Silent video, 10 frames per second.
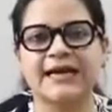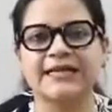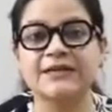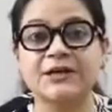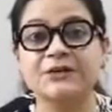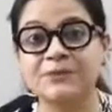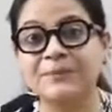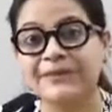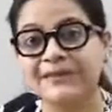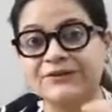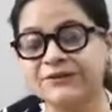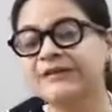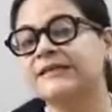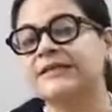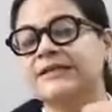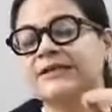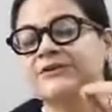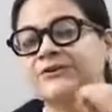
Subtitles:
and to be really